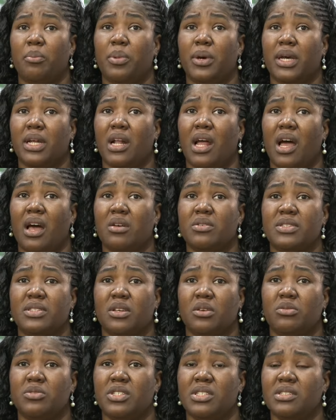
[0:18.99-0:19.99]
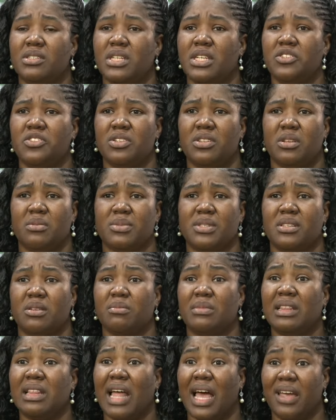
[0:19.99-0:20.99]
but also just teaching them
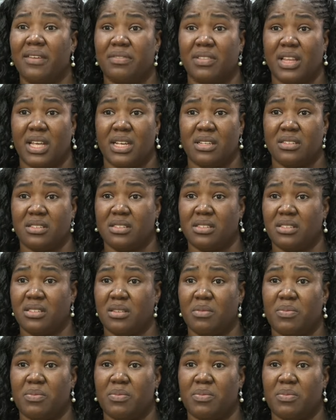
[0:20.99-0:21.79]
some life lessons,